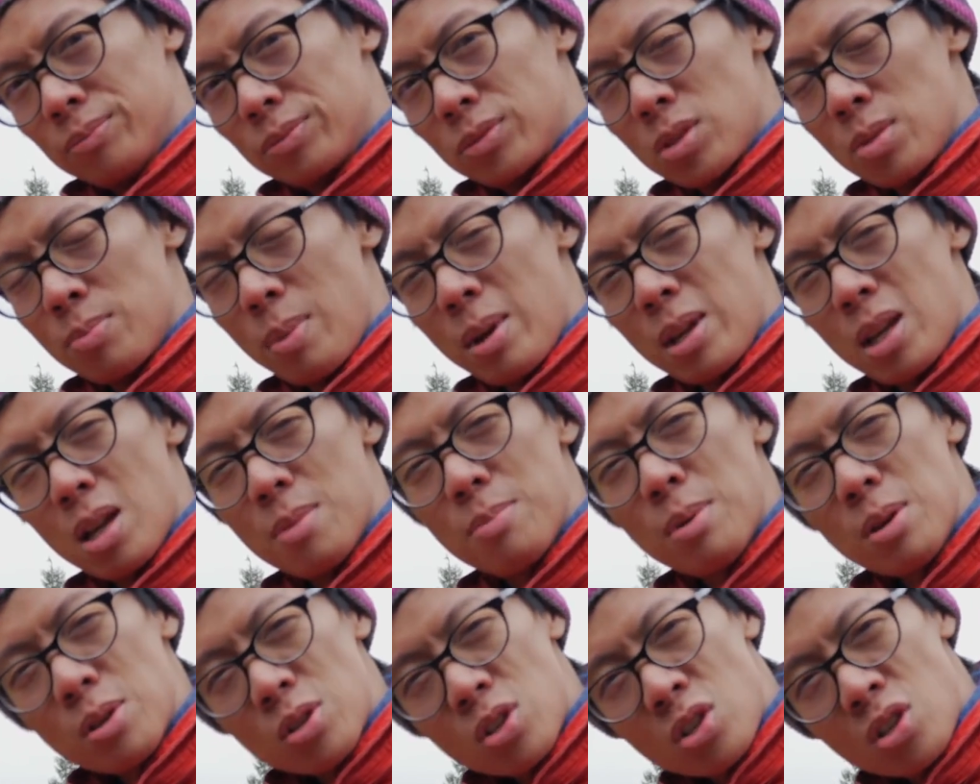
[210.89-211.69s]
to make it a
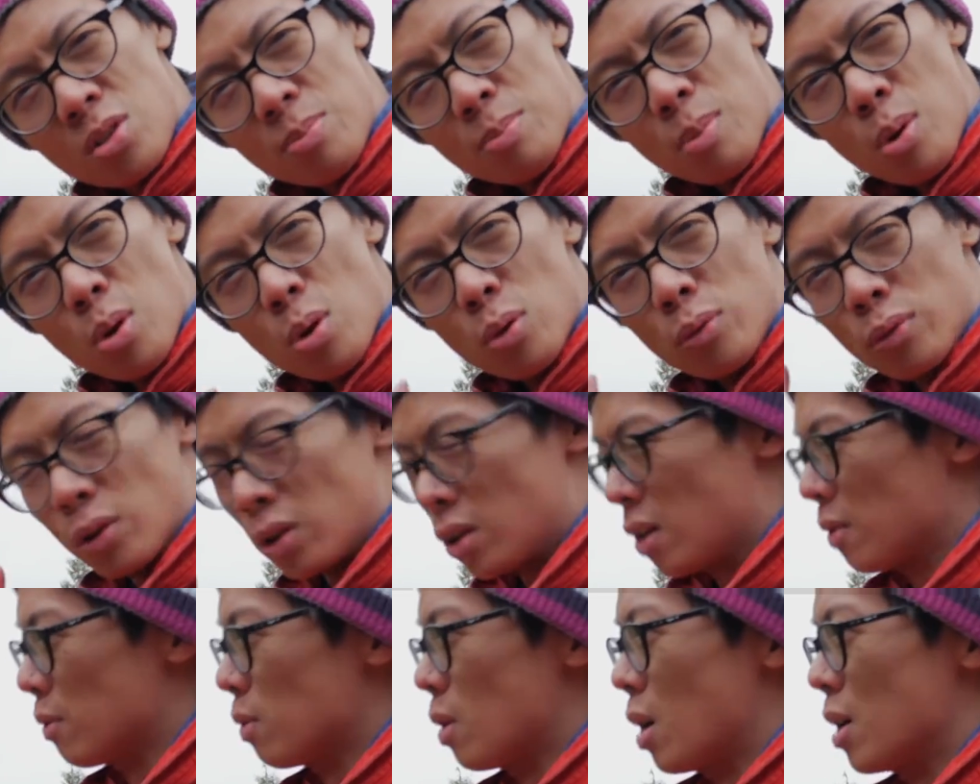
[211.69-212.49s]
bit smoother,
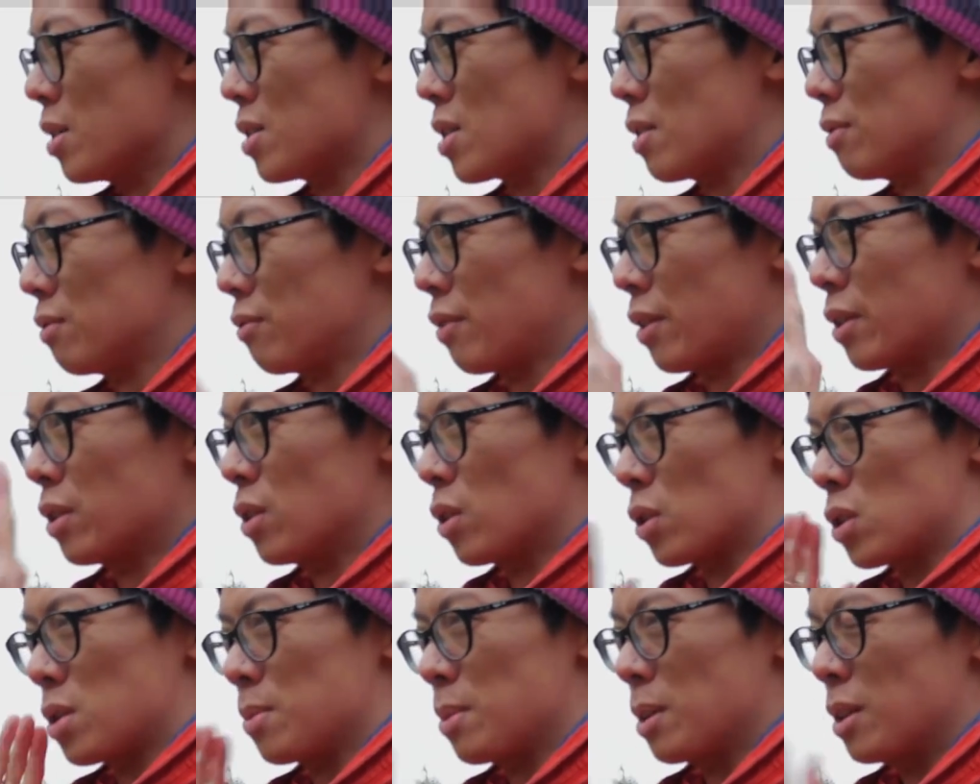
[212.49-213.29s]
otherwise everything
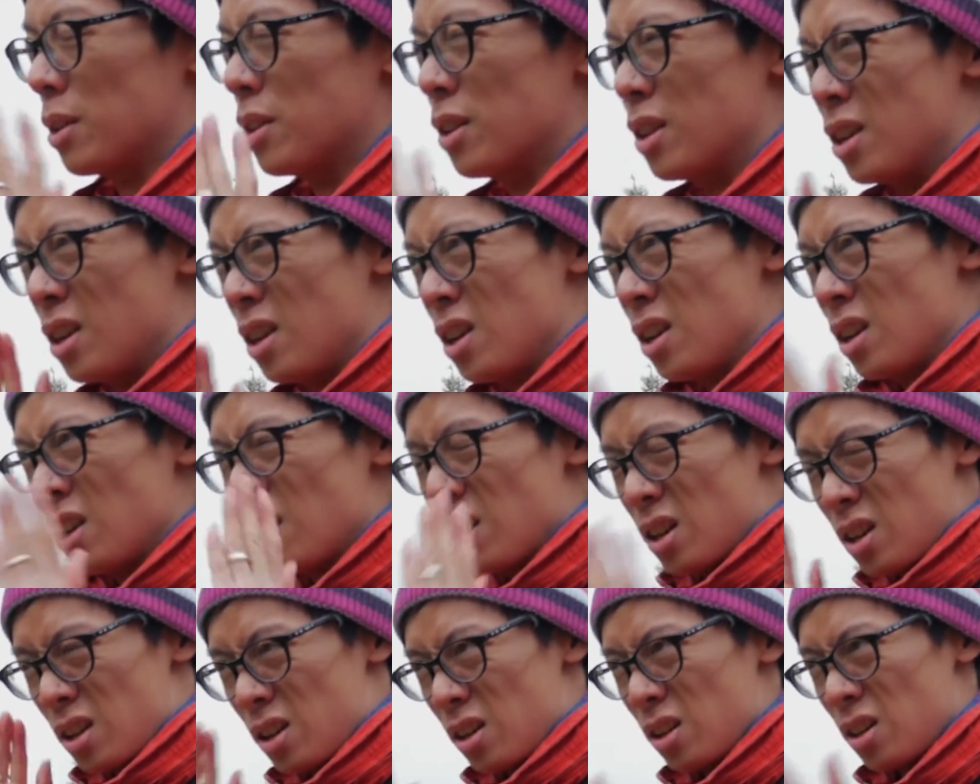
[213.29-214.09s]
looks a bit
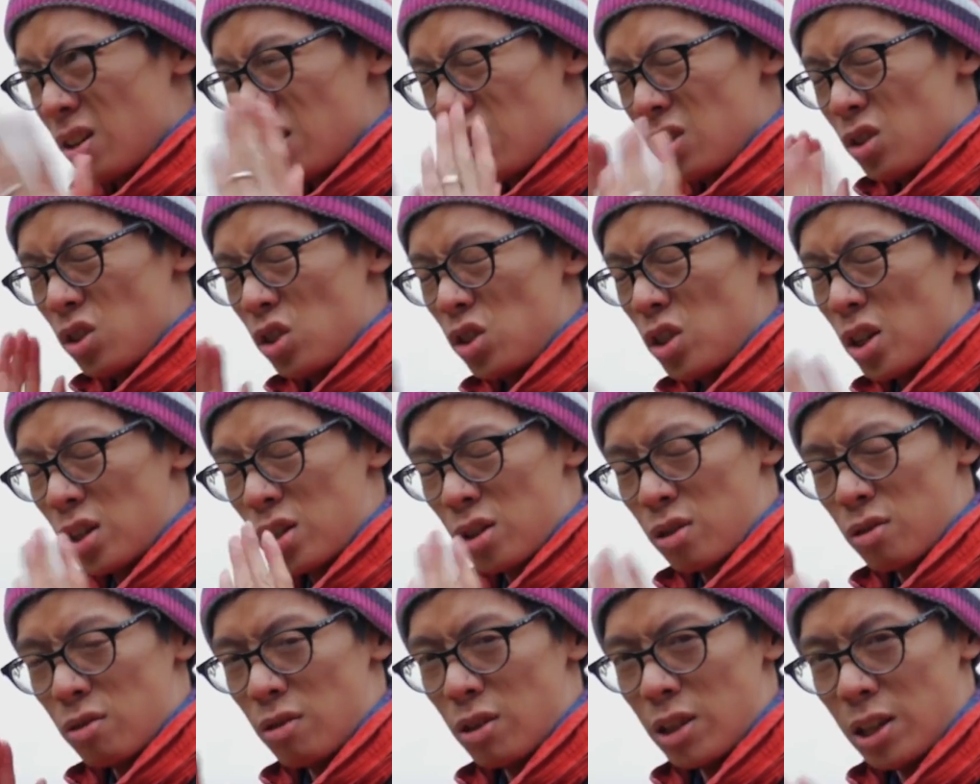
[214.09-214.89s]

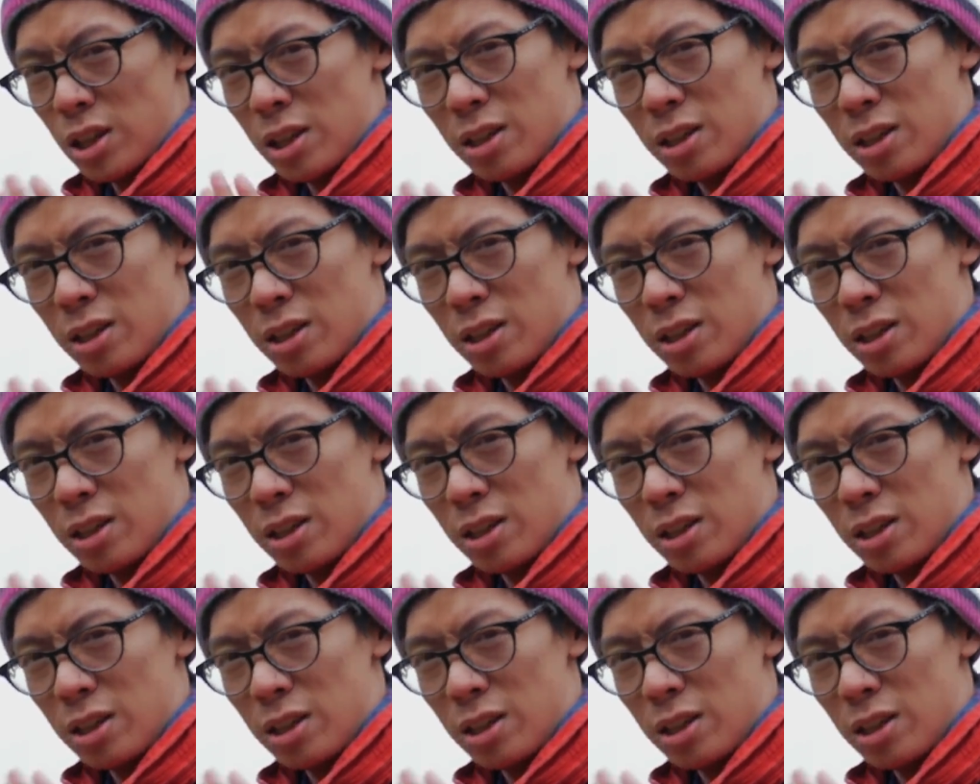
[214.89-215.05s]
jittery.